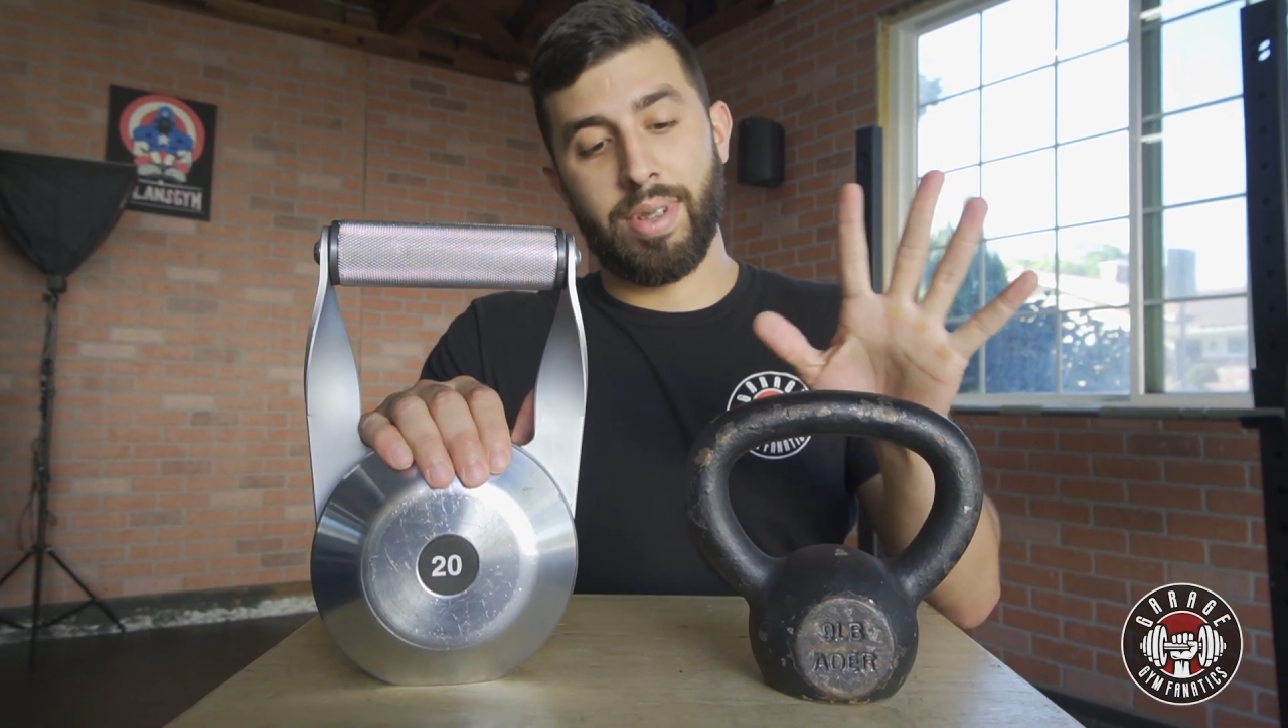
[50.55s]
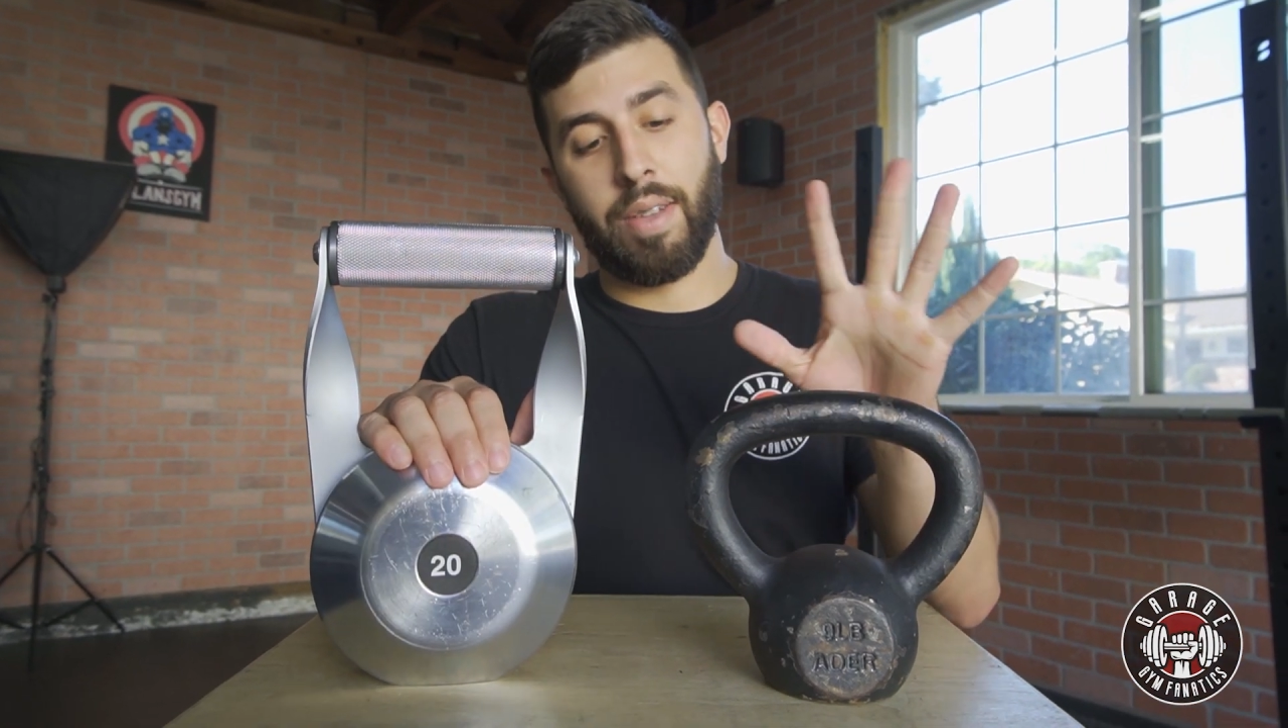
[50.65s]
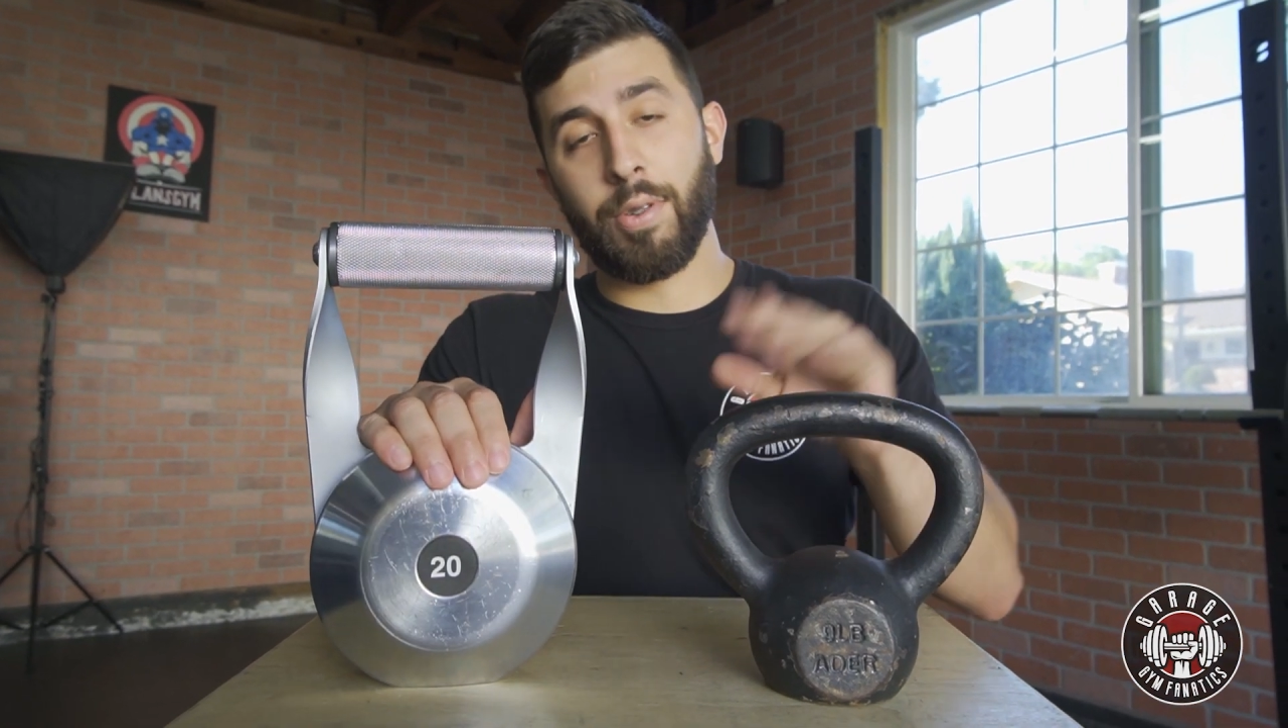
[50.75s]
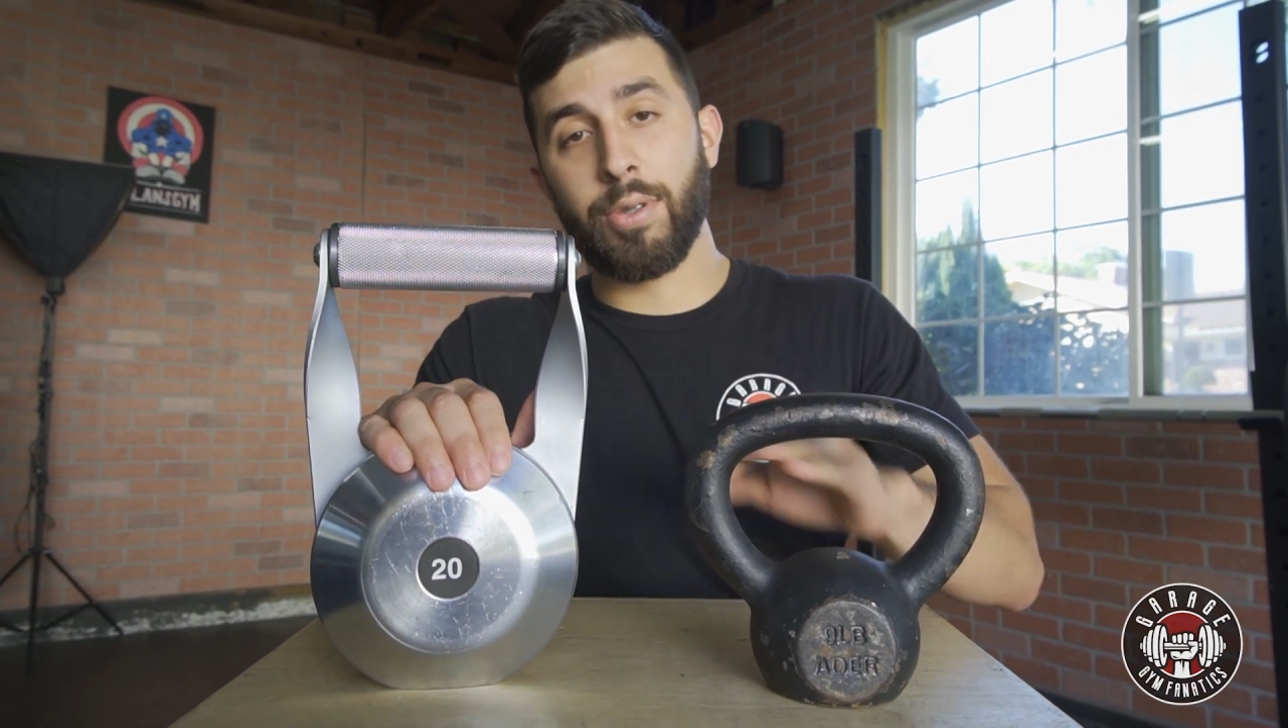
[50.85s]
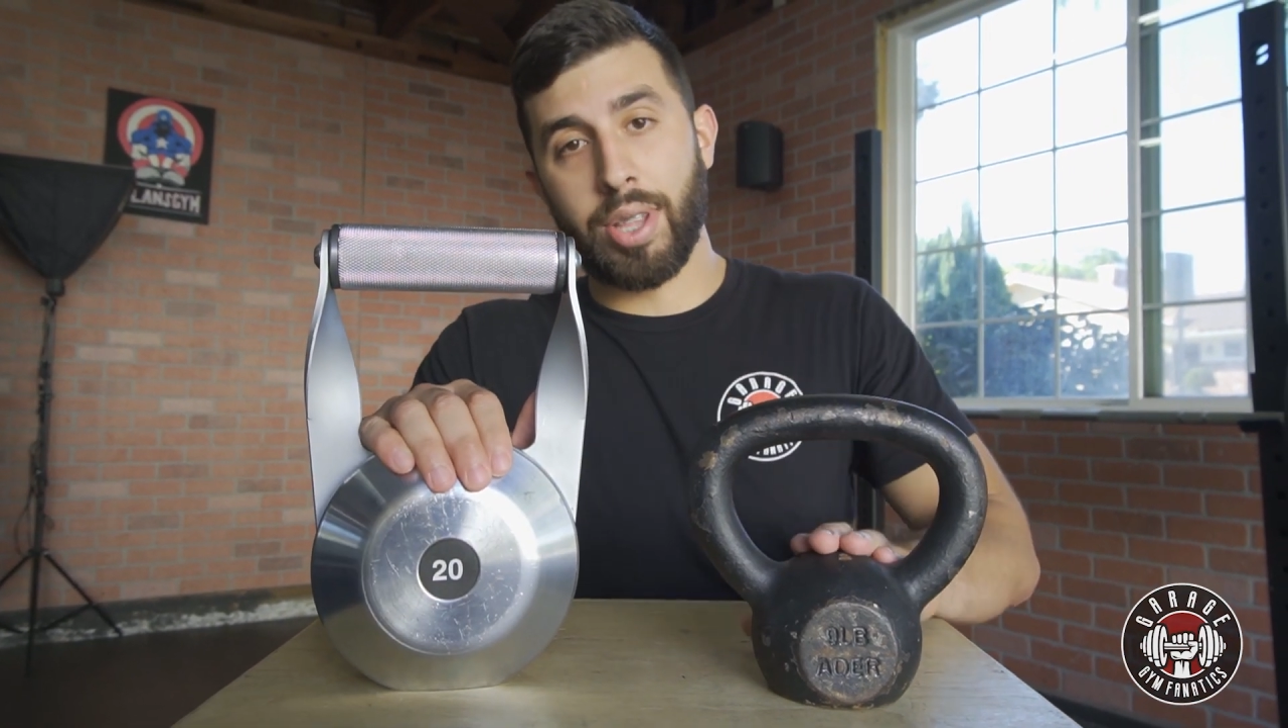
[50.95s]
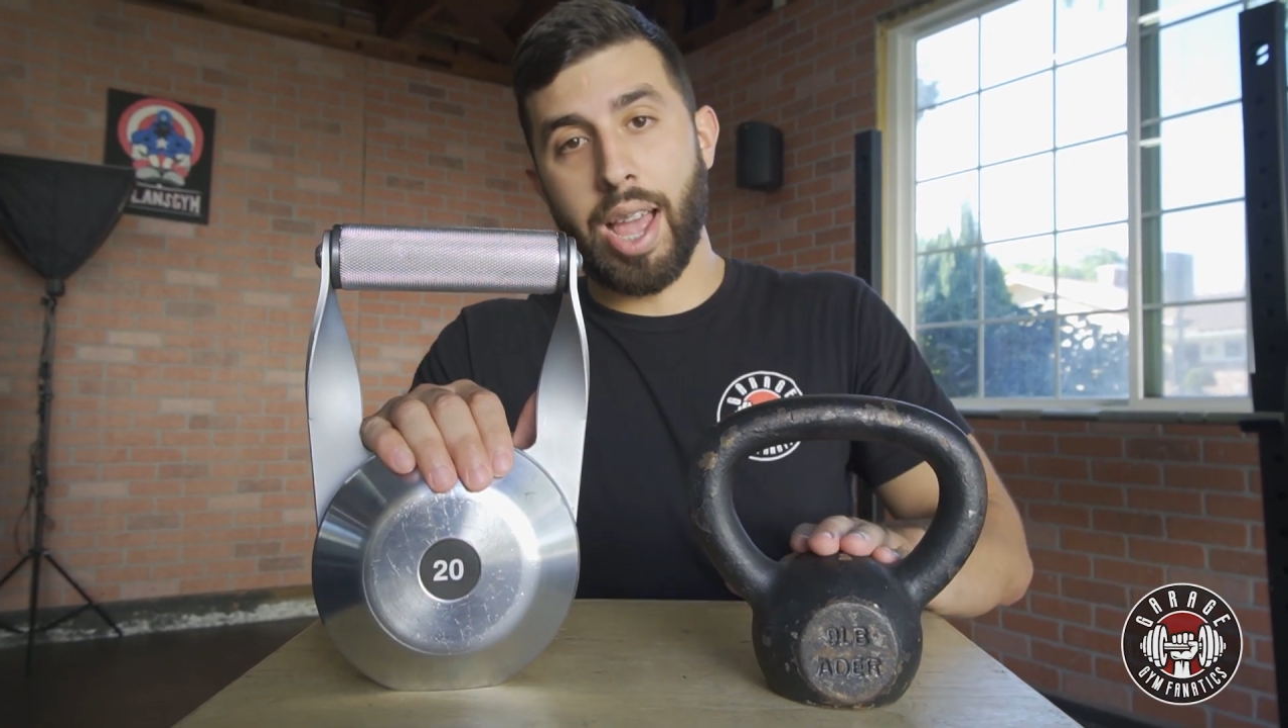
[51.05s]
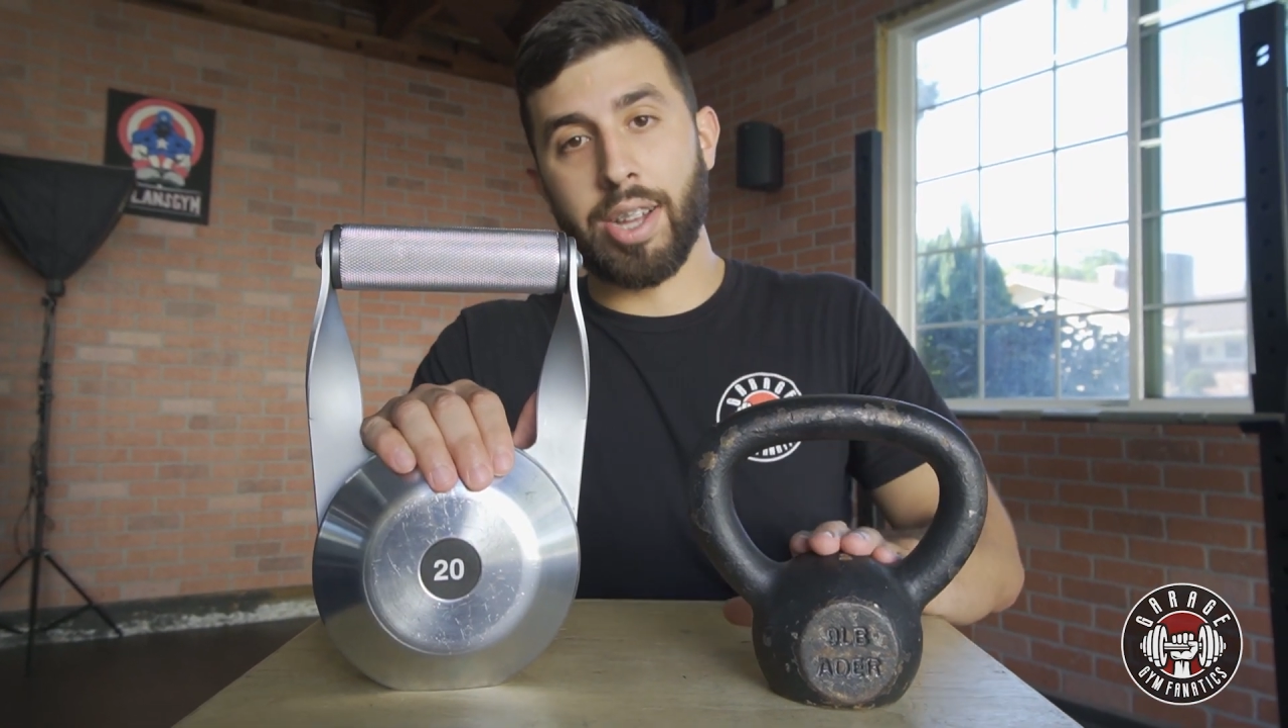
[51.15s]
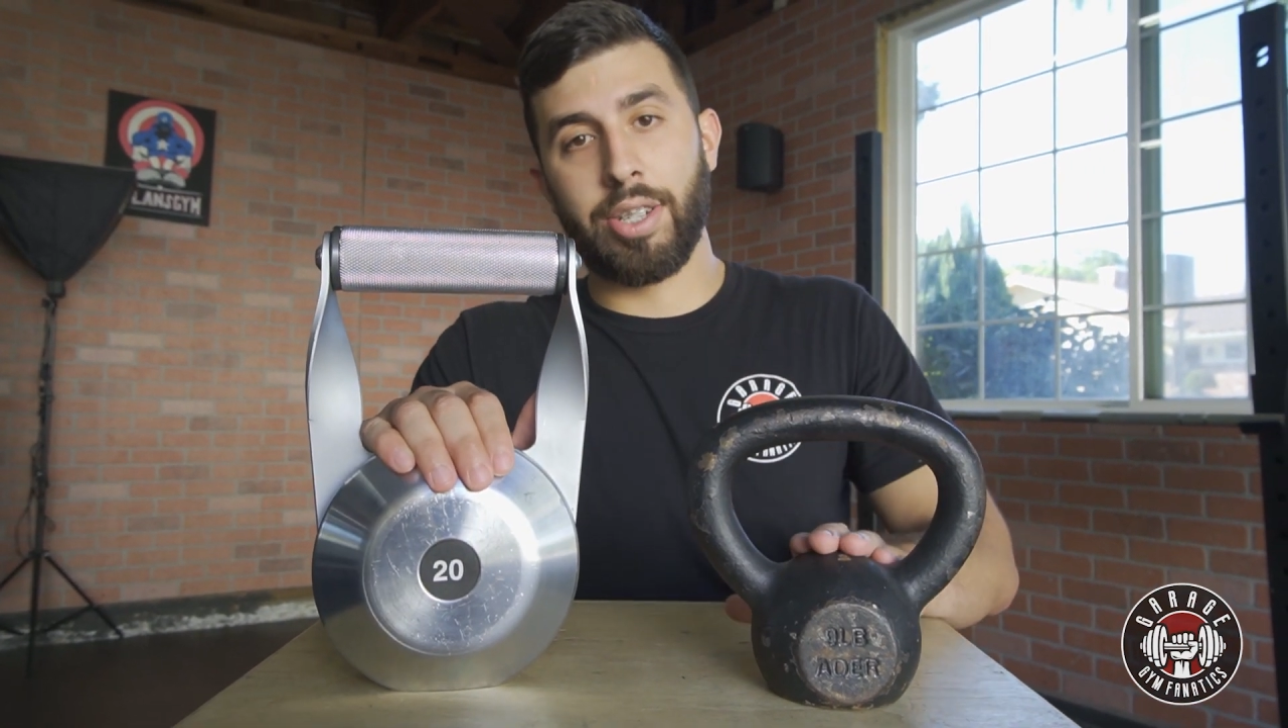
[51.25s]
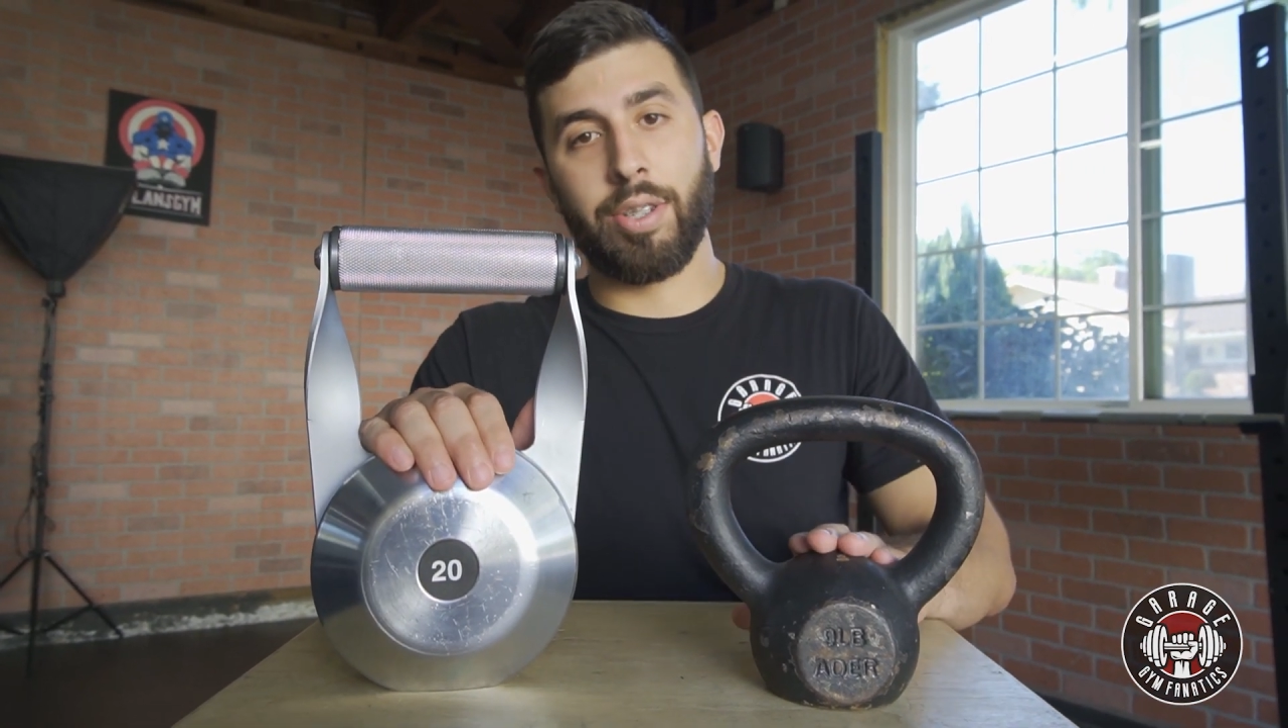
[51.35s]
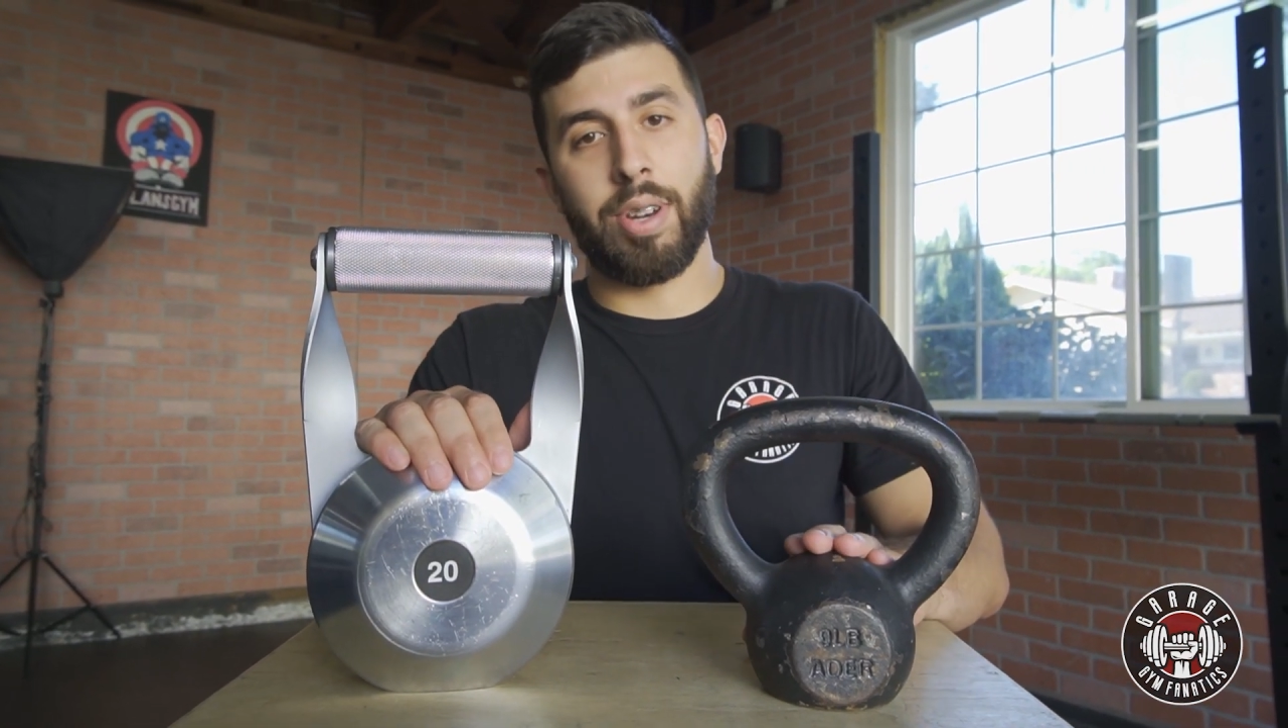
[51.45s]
if it was actually